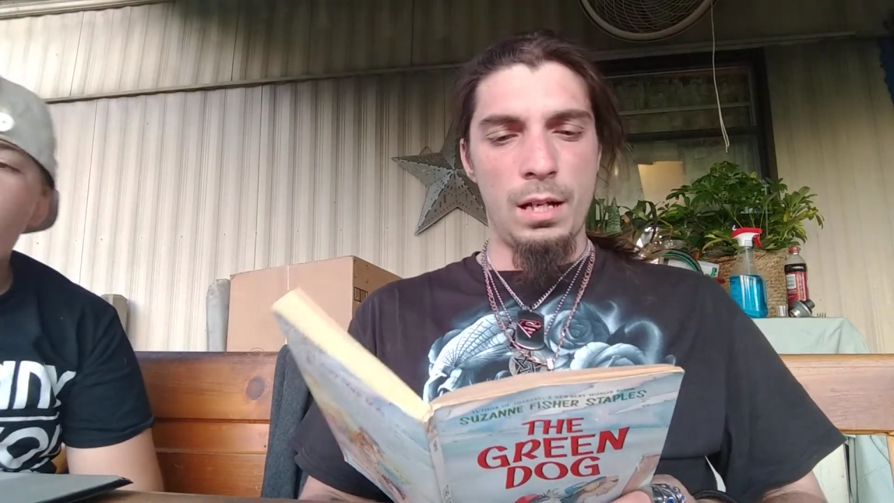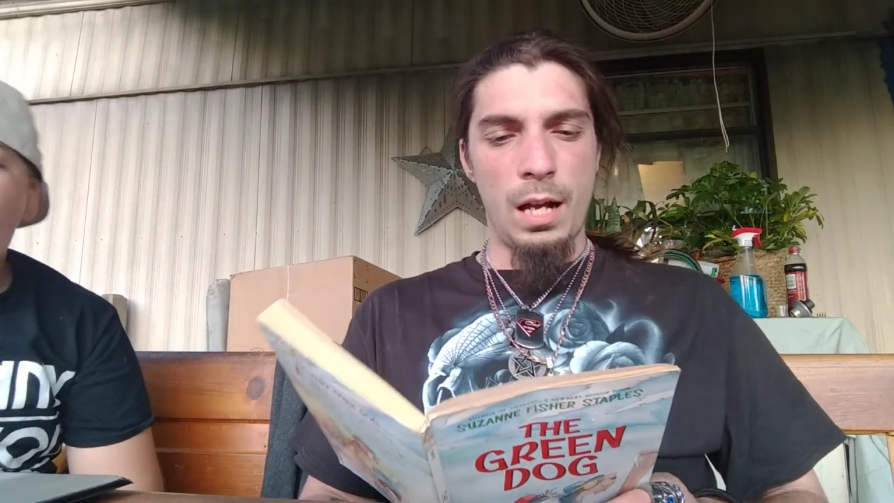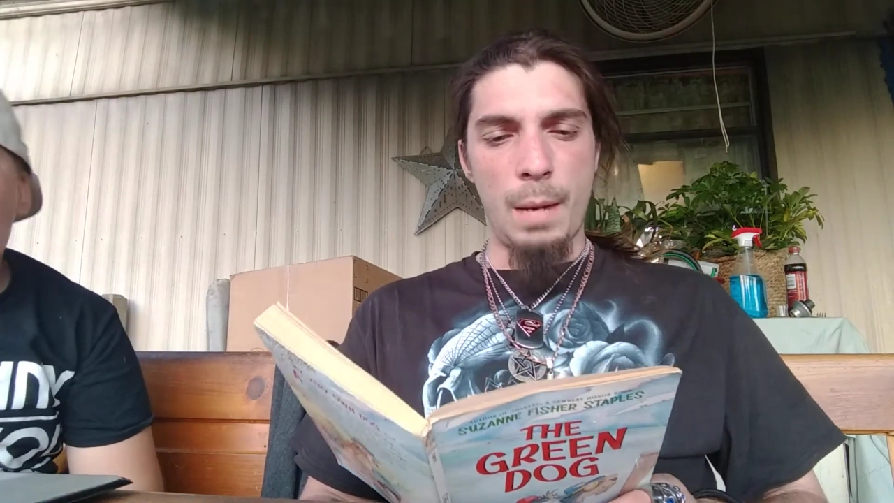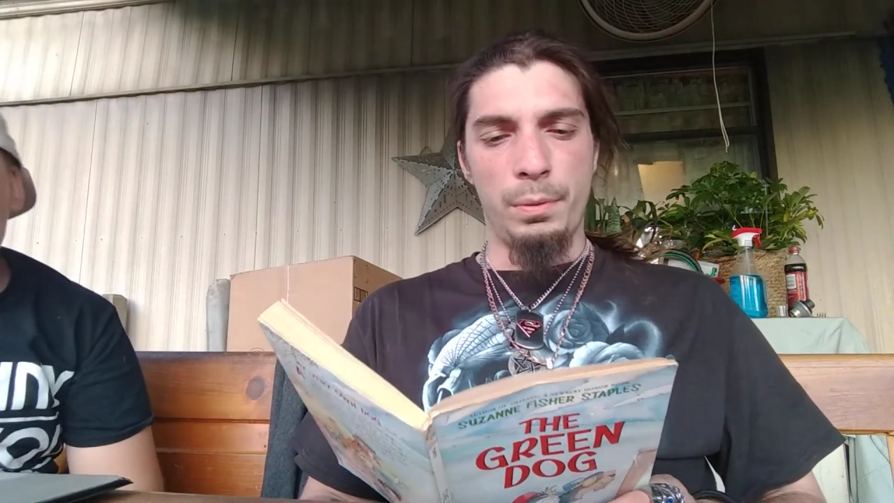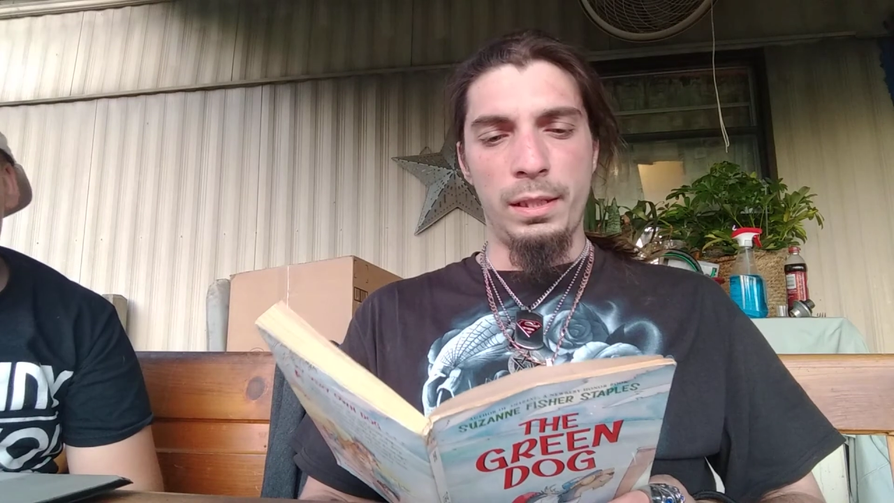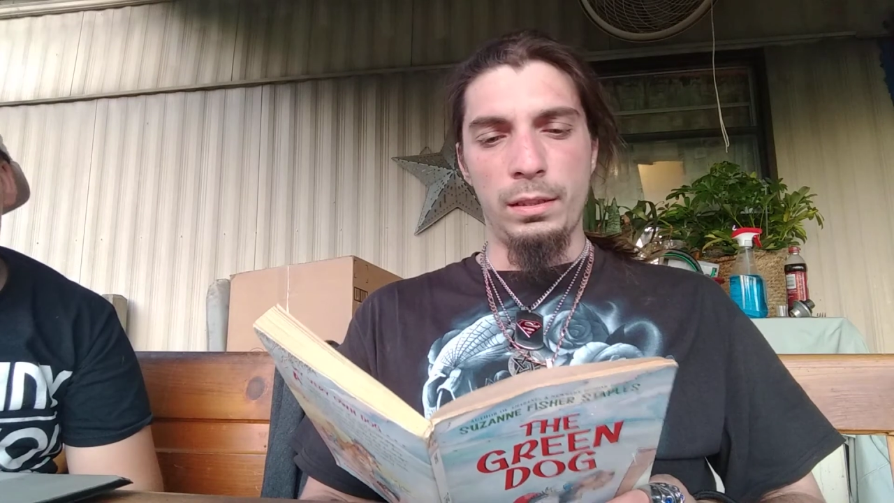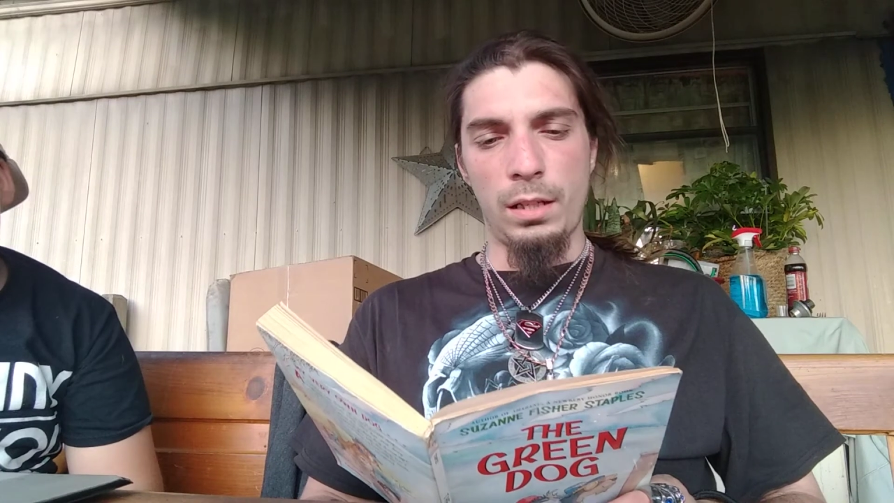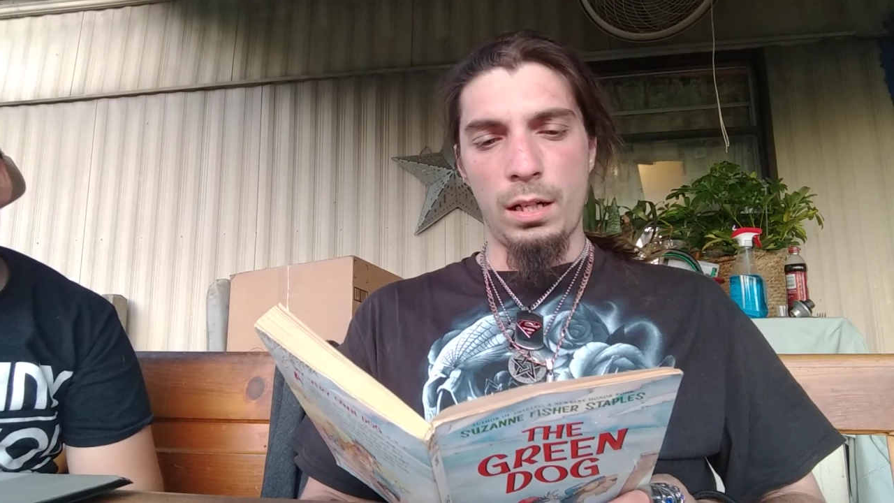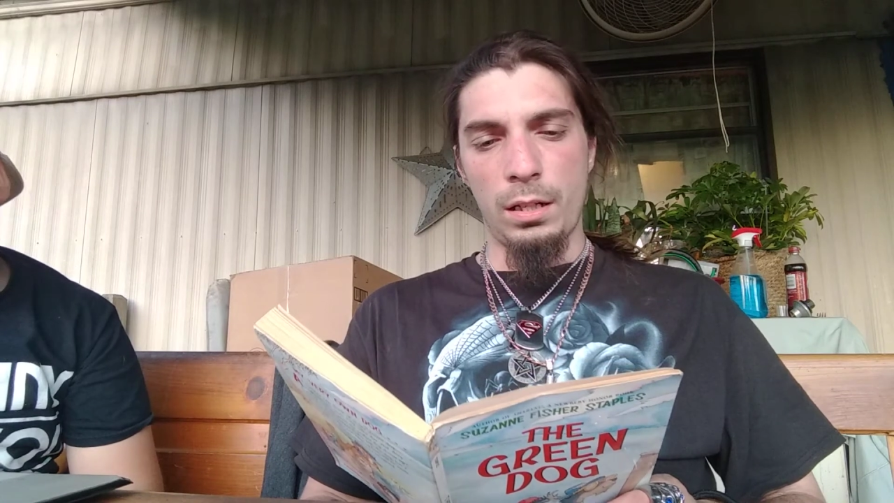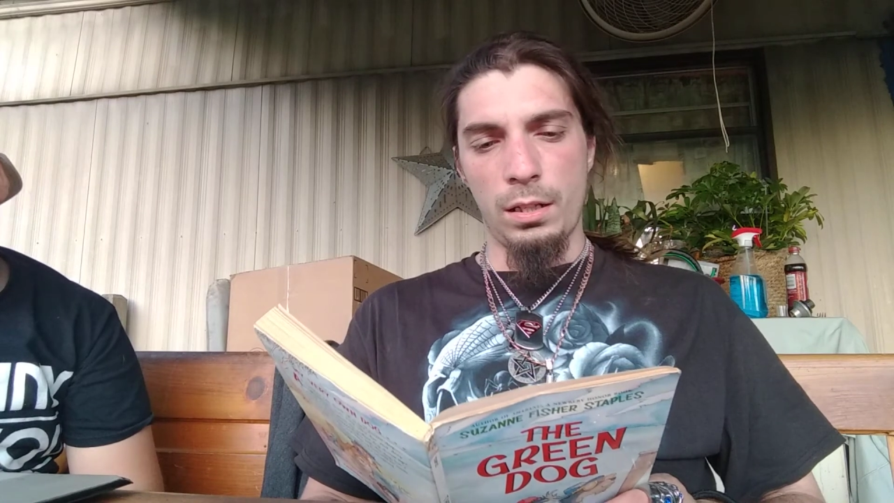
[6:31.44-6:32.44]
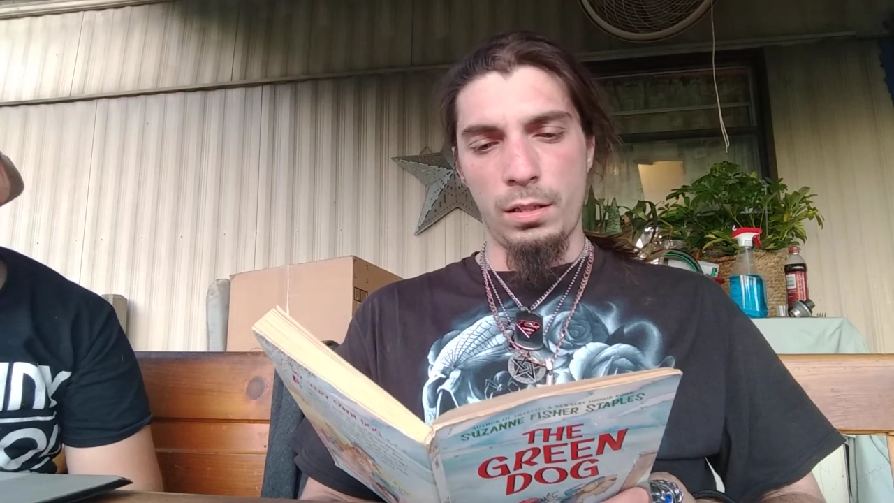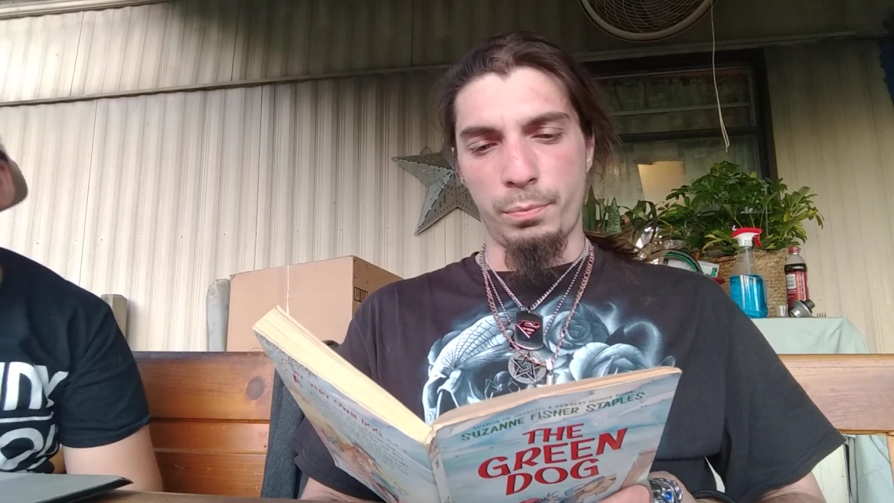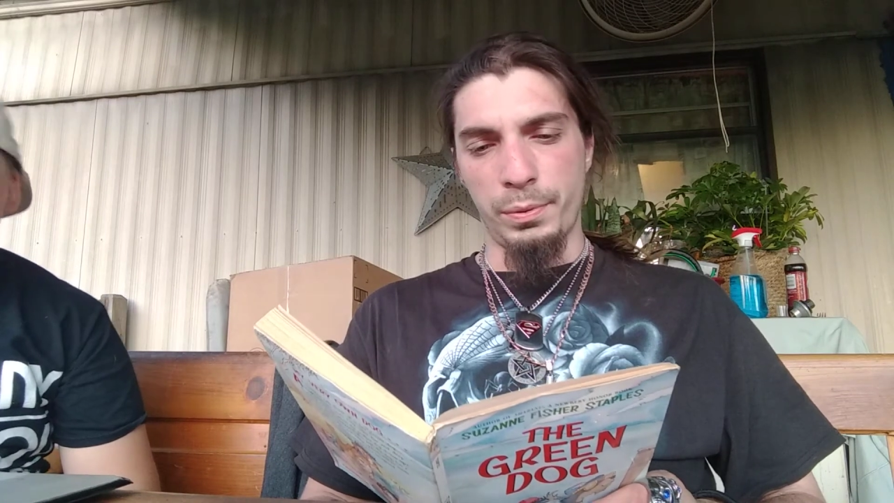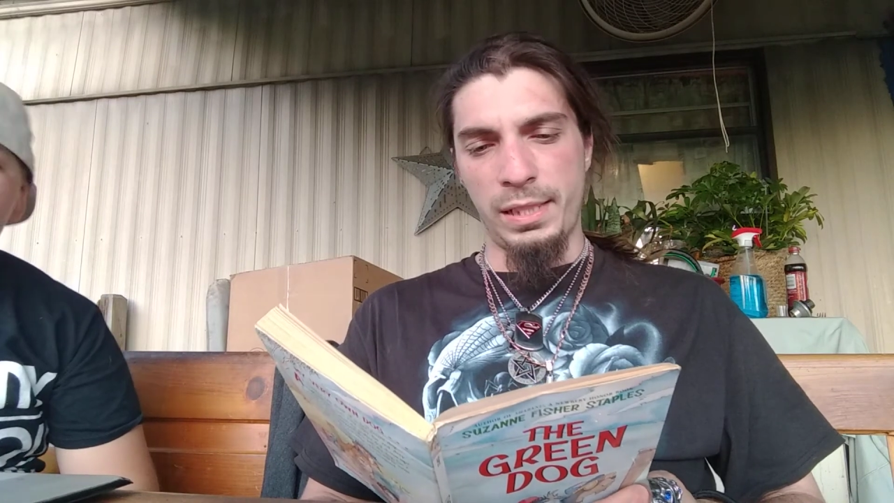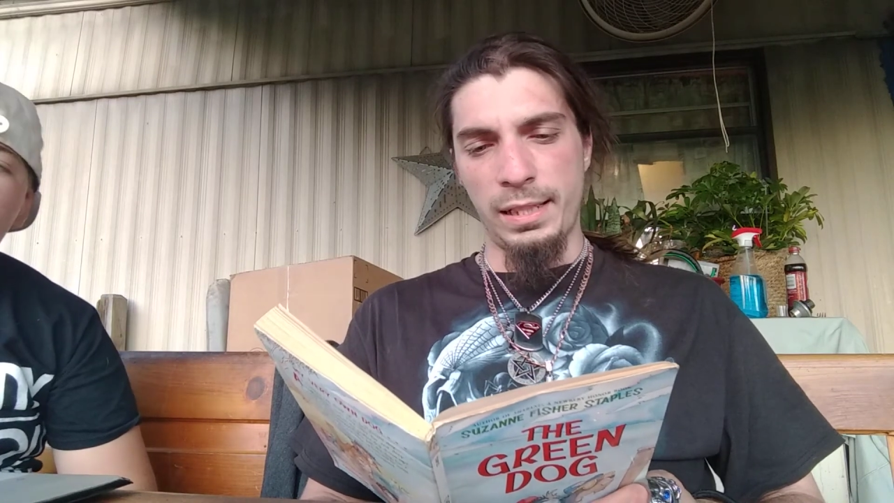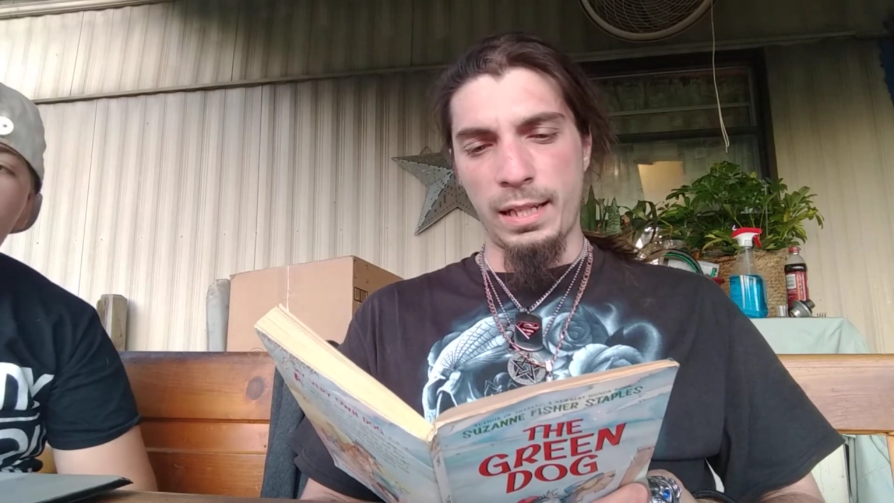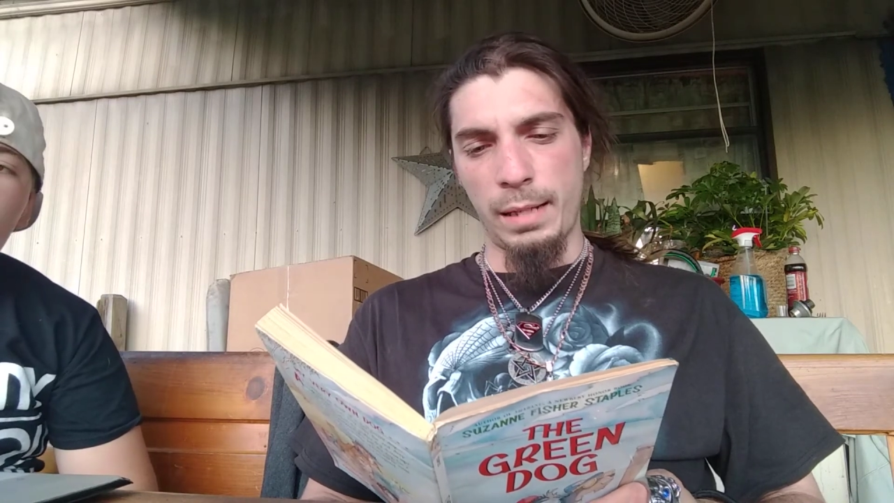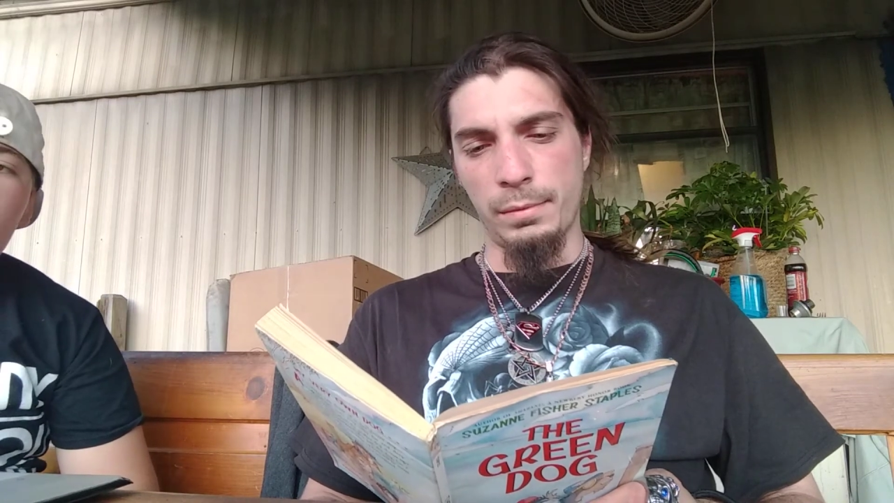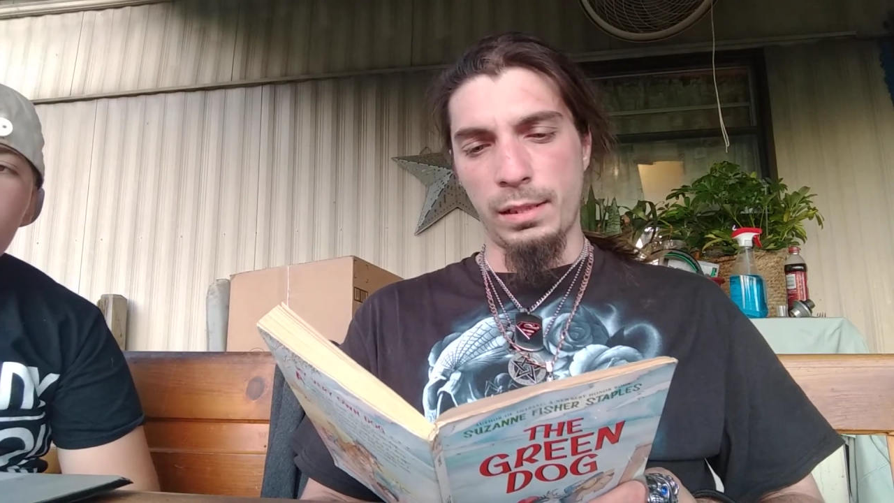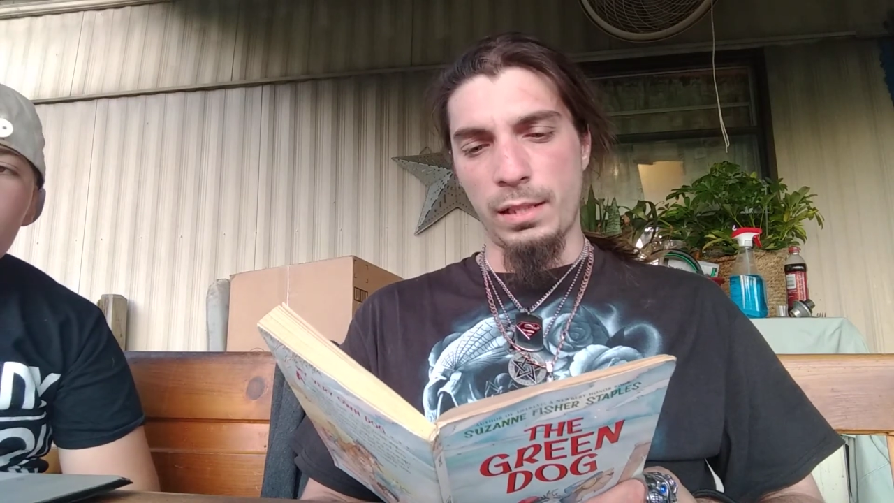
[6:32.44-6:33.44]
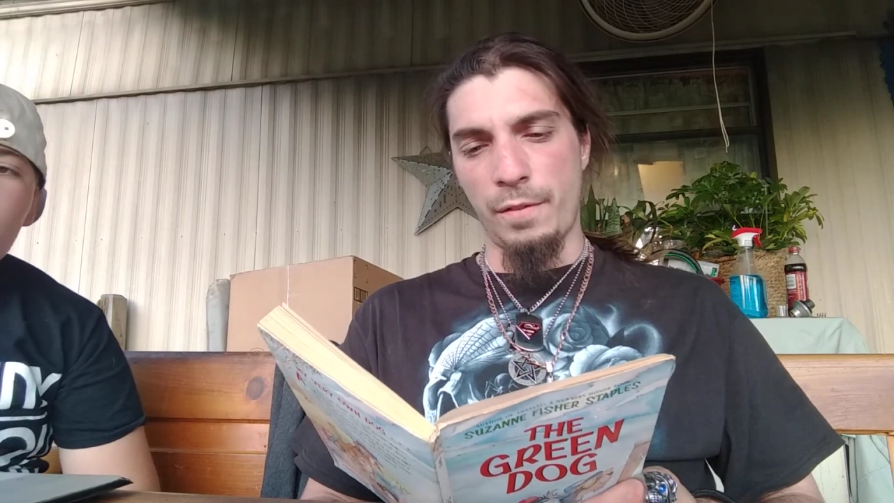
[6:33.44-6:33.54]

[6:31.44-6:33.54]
I play a lot of pretend games as